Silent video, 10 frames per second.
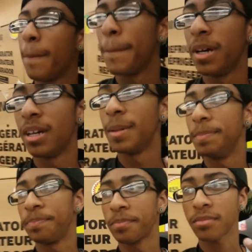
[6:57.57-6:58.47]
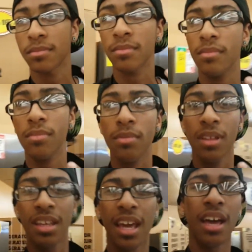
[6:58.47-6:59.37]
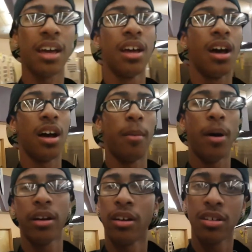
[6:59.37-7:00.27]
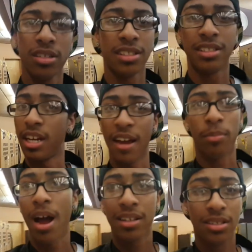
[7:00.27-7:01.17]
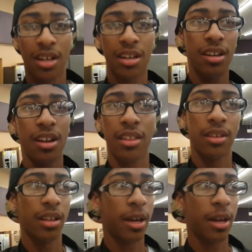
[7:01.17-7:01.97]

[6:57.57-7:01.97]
But yeah, monitors didn't have prices on it, nothing.